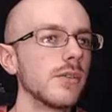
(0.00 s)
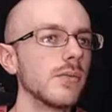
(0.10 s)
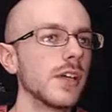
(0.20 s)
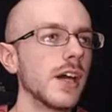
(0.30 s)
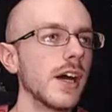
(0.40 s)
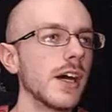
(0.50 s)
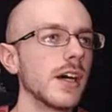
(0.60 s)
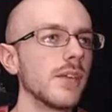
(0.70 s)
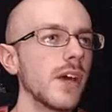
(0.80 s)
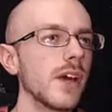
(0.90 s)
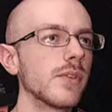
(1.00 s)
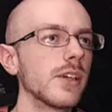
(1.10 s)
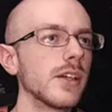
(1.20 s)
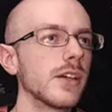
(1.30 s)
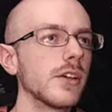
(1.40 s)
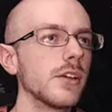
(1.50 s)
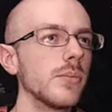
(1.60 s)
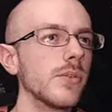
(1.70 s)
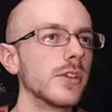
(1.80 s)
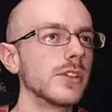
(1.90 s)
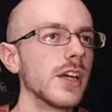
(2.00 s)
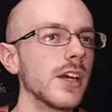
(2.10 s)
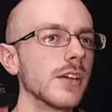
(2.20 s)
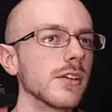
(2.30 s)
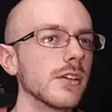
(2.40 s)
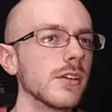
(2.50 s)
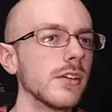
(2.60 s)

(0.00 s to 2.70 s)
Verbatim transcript: We have everything on the board taken.